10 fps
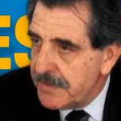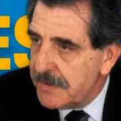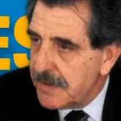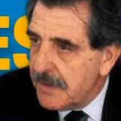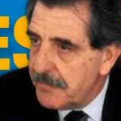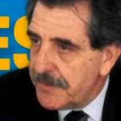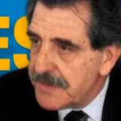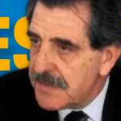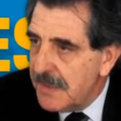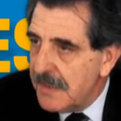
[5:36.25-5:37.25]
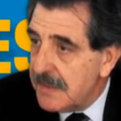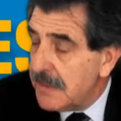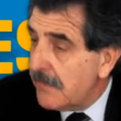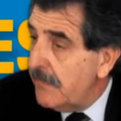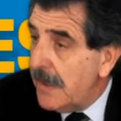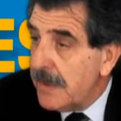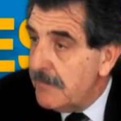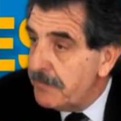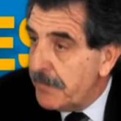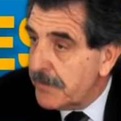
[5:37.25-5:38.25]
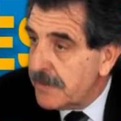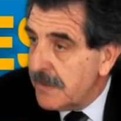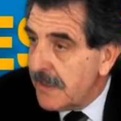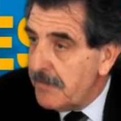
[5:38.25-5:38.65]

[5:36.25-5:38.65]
with the companies that are very important.